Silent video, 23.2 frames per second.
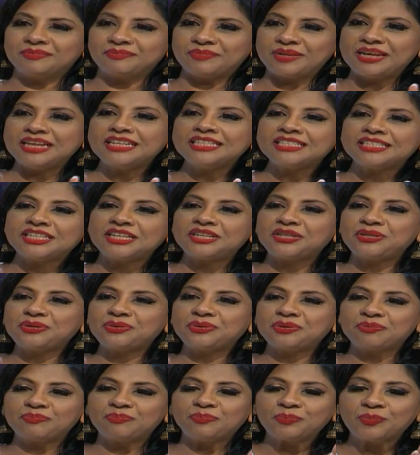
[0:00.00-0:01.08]

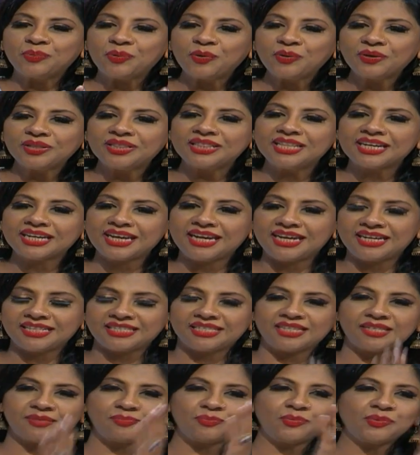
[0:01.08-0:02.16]
institute both the
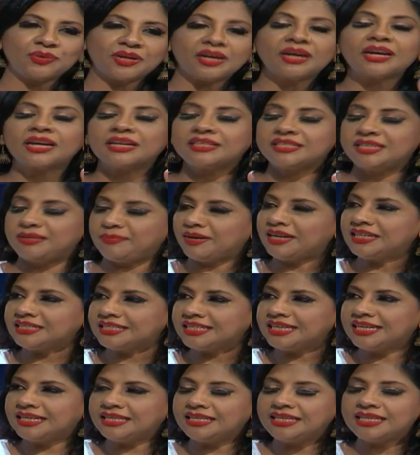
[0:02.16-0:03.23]
cases
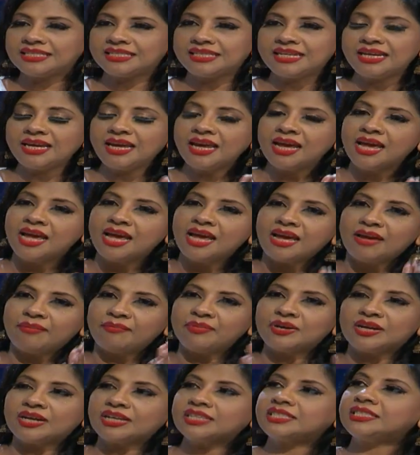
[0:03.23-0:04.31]
simultaneously
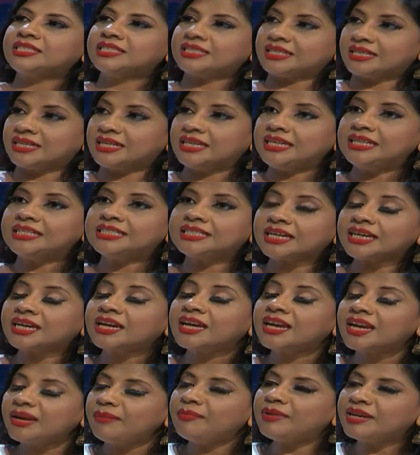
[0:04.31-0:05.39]
because it's a
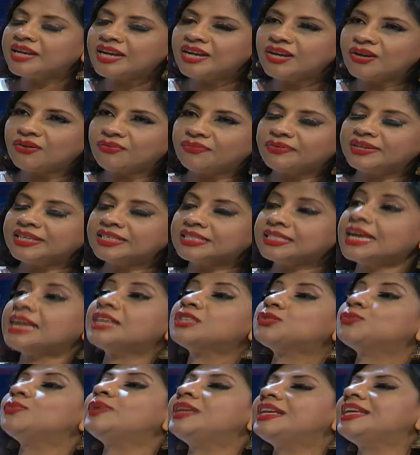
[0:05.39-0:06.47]
criminal offense
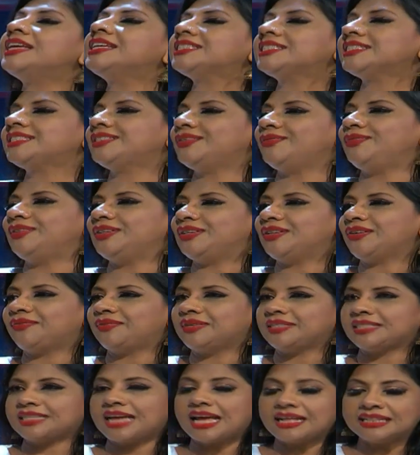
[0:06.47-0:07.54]
as well as a civil
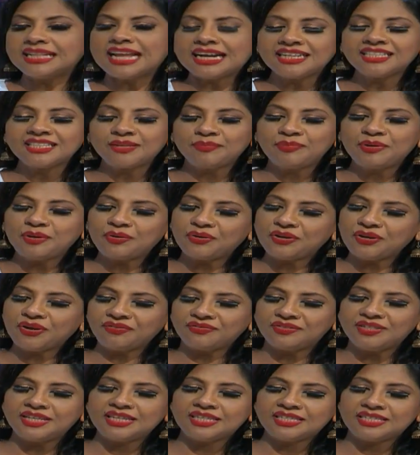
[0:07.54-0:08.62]
offense. That is the beauty
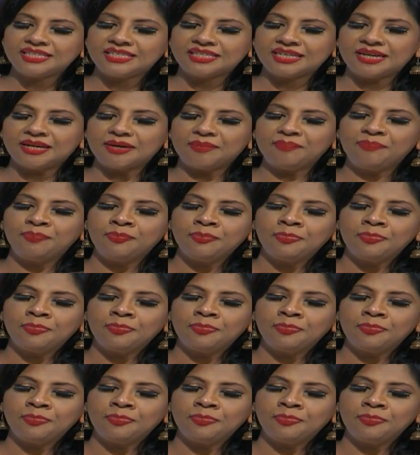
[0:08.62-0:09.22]
of this law